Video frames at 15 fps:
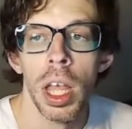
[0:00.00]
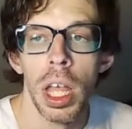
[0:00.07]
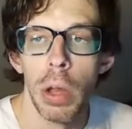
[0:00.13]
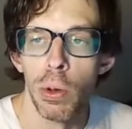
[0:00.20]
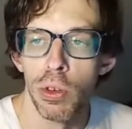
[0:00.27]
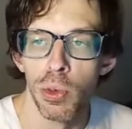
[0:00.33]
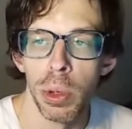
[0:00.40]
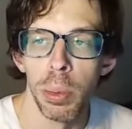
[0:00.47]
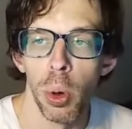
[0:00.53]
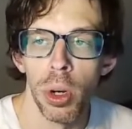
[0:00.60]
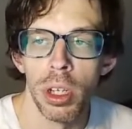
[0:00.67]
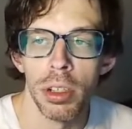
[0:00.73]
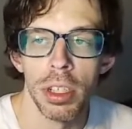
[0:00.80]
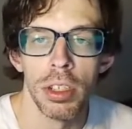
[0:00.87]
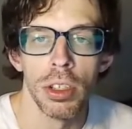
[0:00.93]
It was
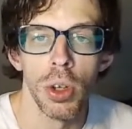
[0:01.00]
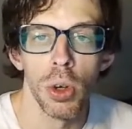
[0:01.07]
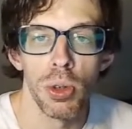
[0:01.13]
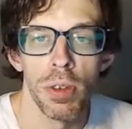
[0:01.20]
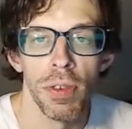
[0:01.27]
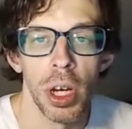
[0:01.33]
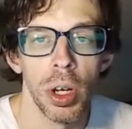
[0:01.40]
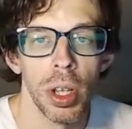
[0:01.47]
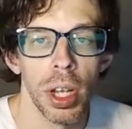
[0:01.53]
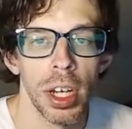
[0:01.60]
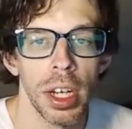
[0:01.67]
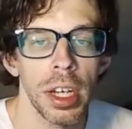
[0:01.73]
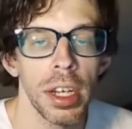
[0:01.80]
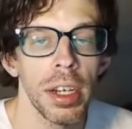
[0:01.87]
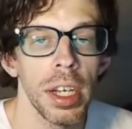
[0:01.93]
reportedly so severe that
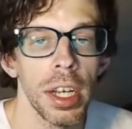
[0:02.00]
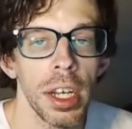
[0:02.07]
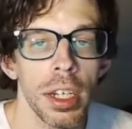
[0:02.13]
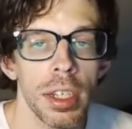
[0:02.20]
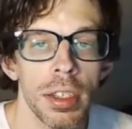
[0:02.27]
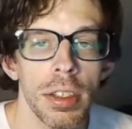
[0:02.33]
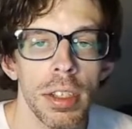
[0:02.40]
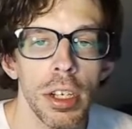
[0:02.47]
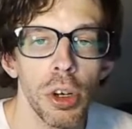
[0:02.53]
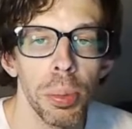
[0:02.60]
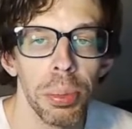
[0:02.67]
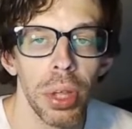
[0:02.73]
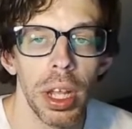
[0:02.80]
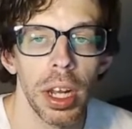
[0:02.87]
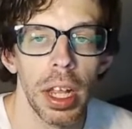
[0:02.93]
he needed a steel
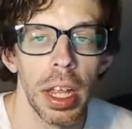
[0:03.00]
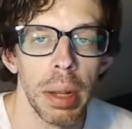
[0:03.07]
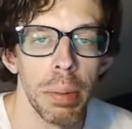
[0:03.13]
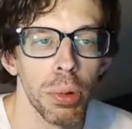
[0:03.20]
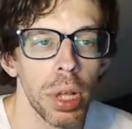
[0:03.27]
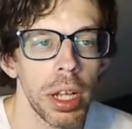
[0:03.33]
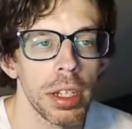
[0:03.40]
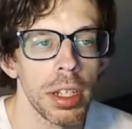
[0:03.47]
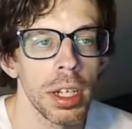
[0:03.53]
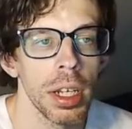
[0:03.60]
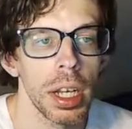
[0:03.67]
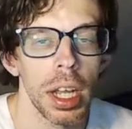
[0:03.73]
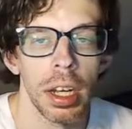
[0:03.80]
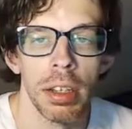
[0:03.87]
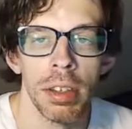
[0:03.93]
plate implanted
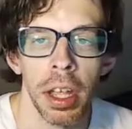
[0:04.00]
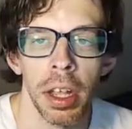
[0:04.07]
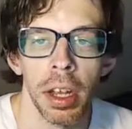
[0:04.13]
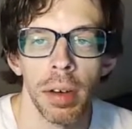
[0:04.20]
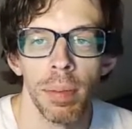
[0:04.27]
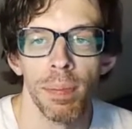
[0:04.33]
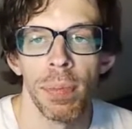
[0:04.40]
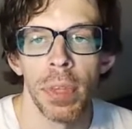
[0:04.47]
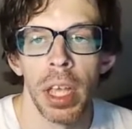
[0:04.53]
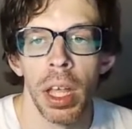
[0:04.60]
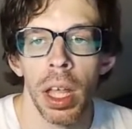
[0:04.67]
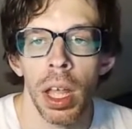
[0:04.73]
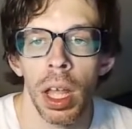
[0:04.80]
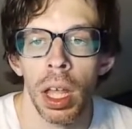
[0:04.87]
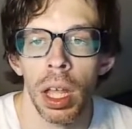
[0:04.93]
in his head.
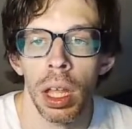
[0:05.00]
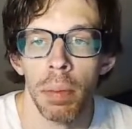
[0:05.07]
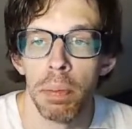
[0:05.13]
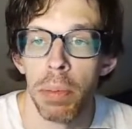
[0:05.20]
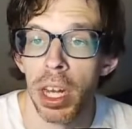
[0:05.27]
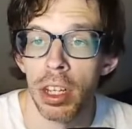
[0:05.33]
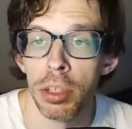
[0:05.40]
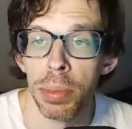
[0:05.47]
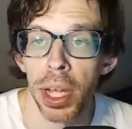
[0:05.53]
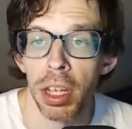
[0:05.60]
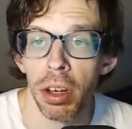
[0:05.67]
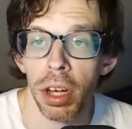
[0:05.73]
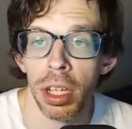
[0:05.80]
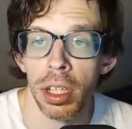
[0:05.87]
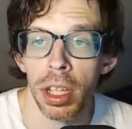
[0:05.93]
Many
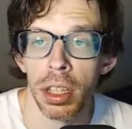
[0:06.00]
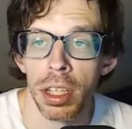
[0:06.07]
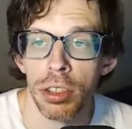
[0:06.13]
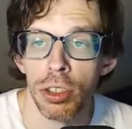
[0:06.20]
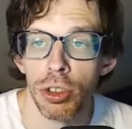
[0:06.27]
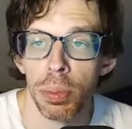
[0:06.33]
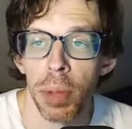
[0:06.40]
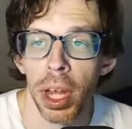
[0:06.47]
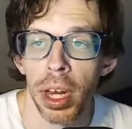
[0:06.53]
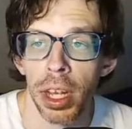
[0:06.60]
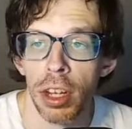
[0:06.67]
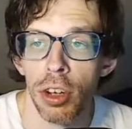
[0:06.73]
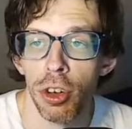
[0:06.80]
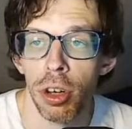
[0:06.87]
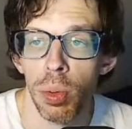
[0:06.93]
speculate that this
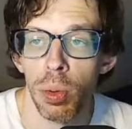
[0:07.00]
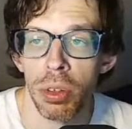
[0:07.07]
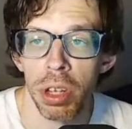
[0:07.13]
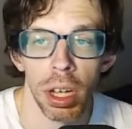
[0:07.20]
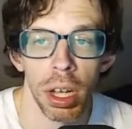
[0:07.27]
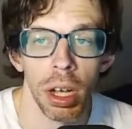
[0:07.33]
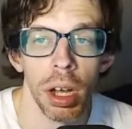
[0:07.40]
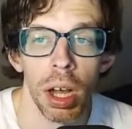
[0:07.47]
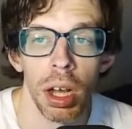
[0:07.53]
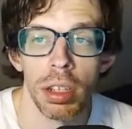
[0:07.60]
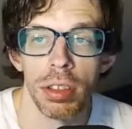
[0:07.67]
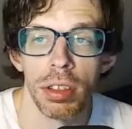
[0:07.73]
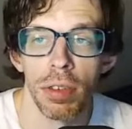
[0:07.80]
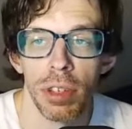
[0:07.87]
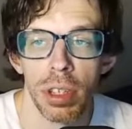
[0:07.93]
traumatic injury was the
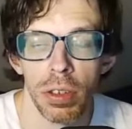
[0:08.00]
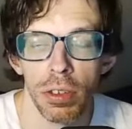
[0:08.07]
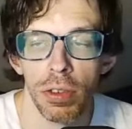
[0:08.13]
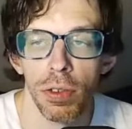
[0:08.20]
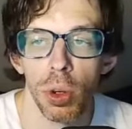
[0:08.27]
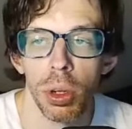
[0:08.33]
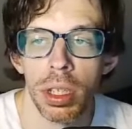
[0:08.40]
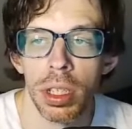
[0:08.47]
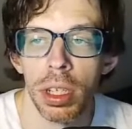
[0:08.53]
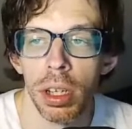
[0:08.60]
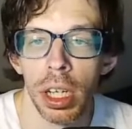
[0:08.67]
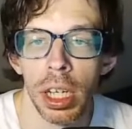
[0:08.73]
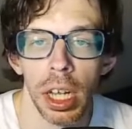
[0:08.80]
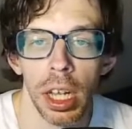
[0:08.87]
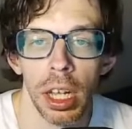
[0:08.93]
cause of his
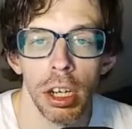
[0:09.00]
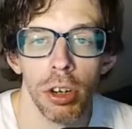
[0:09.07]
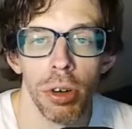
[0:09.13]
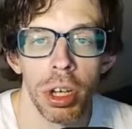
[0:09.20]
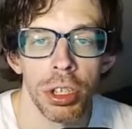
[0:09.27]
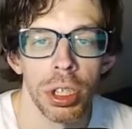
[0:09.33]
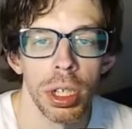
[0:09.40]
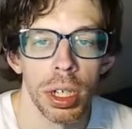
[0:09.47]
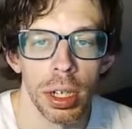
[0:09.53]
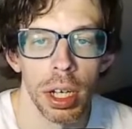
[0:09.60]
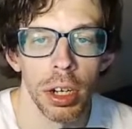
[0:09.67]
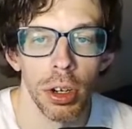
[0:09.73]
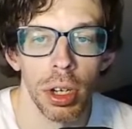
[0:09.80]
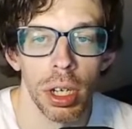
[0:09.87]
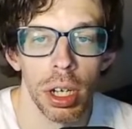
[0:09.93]
volatility and aggression
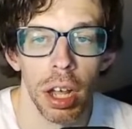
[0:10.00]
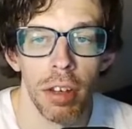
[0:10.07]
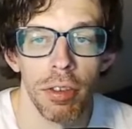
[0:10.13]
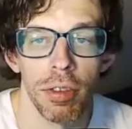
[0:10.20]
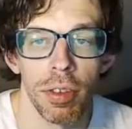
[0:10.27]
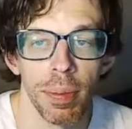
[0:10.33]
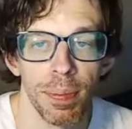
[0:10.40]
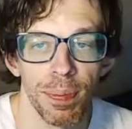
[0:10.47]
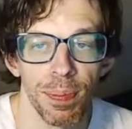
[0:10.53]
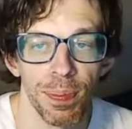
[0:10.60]
later in life.